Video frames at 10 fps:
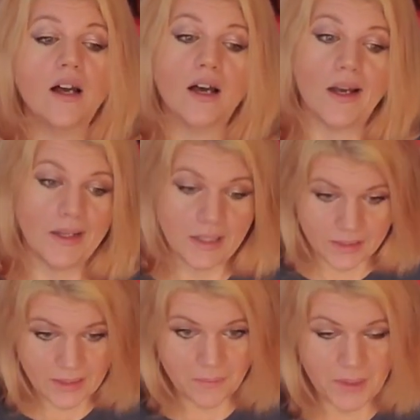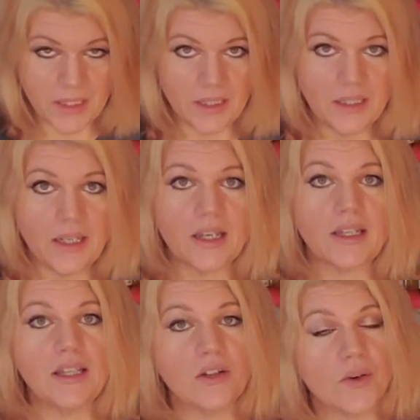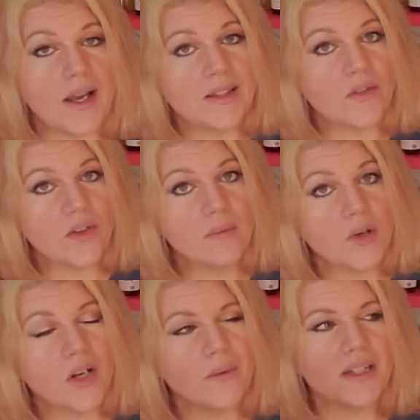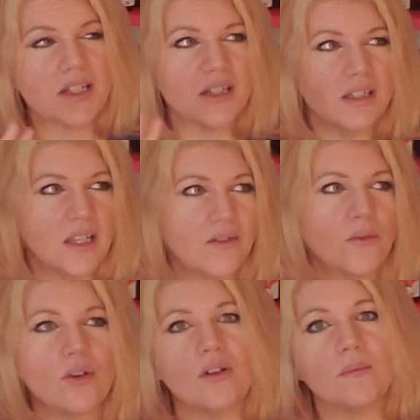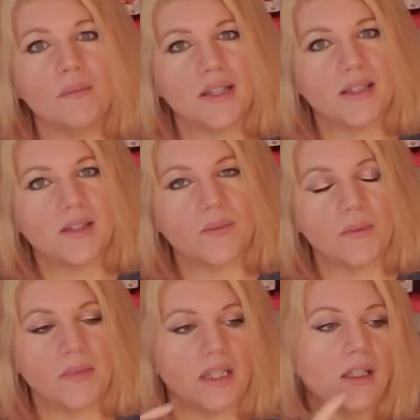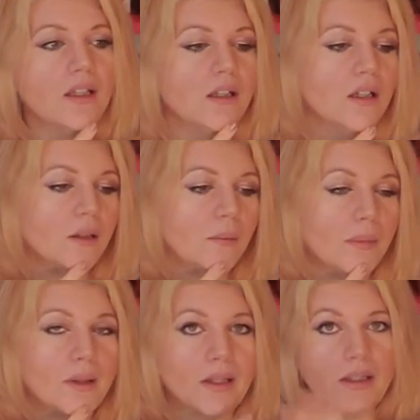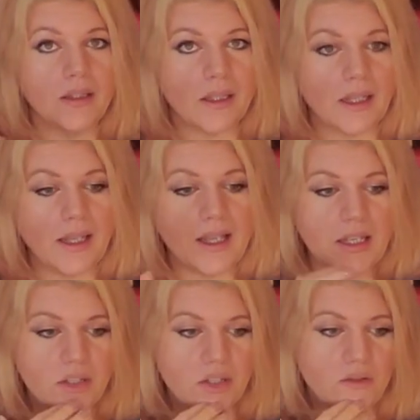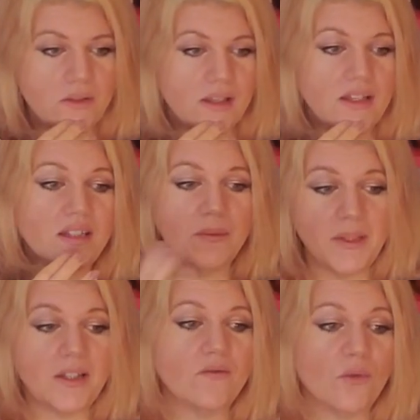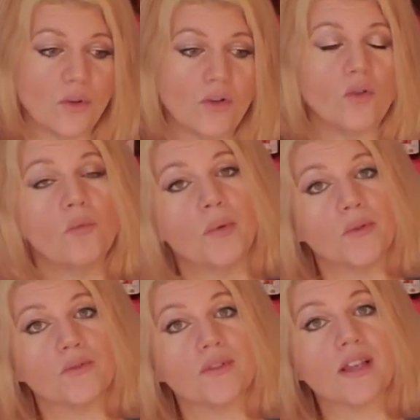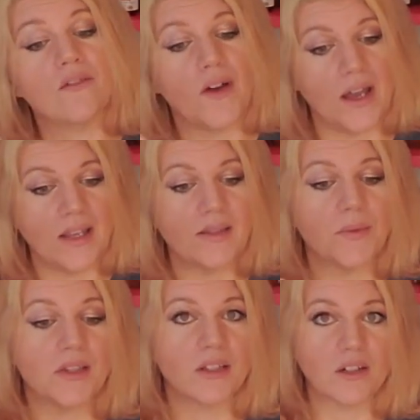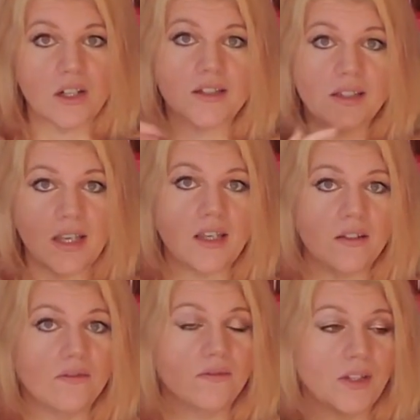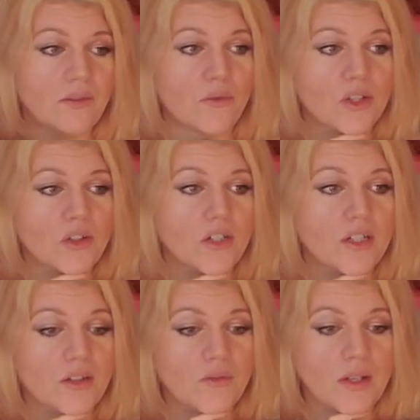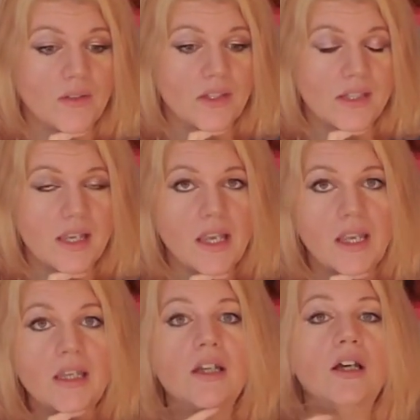I ended up eating a keto ice cream bar, which never messes with me, but I had issues. I ended up eating four whole bowls of ice with the Lakanto flavoring on it throughout the day.